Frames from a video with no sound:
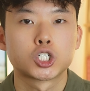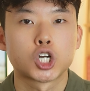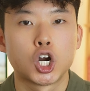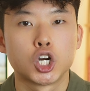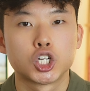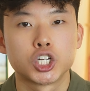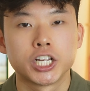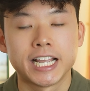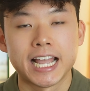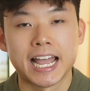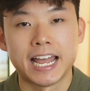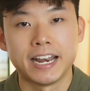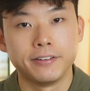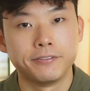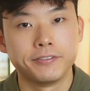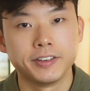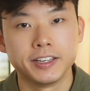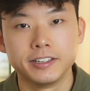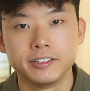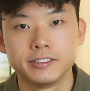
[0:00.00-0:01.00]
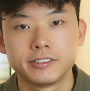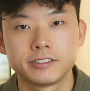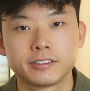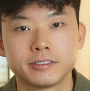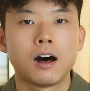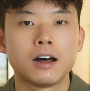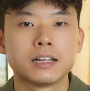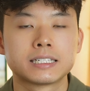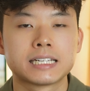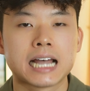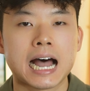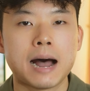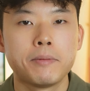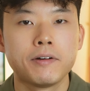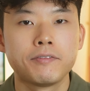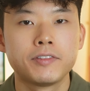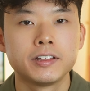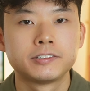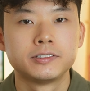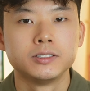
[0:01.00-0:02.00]
charging any fees. On top
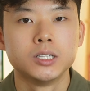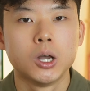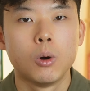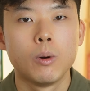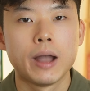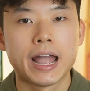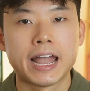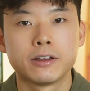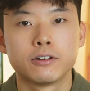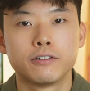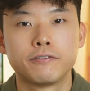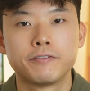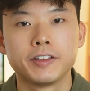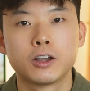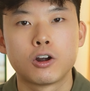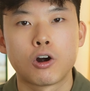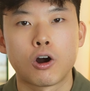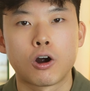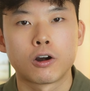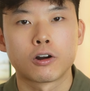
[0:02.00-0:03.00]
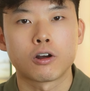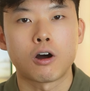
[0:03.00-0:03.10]
of this no annual fee card